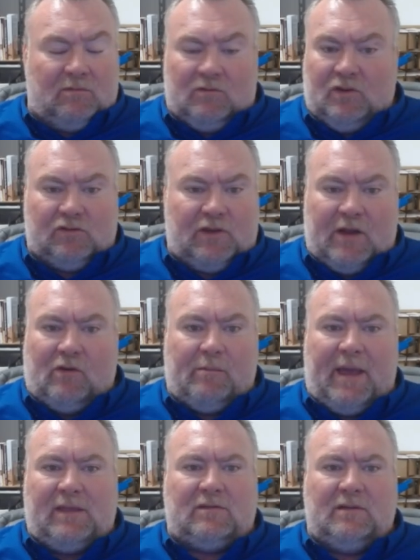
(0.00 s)
just general
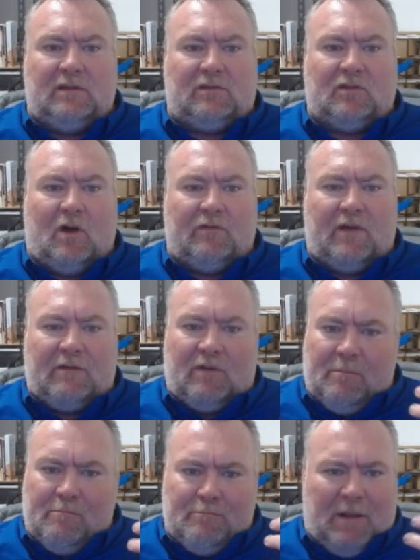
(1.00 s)
maintenance staff have a
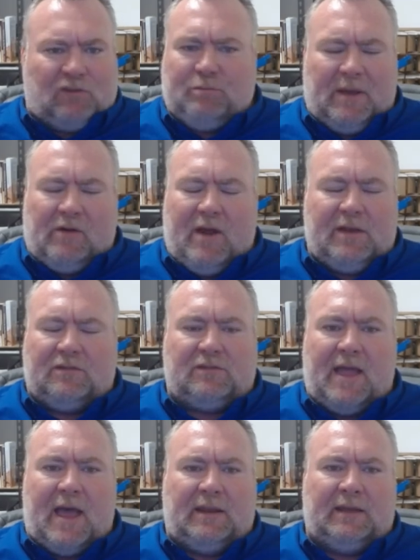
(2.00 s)
much better
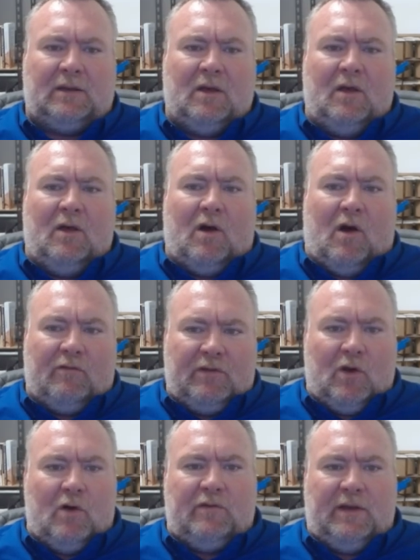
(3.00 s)
understanding of an
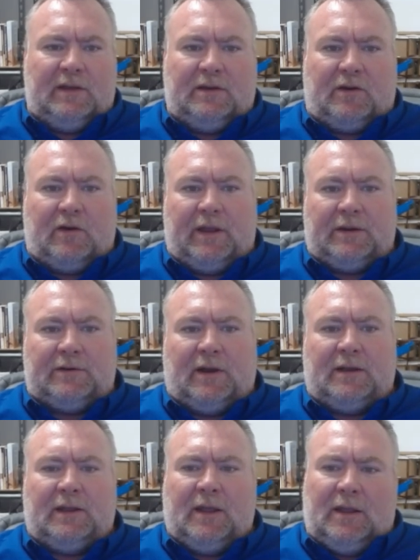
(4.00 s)
overhead crane, right?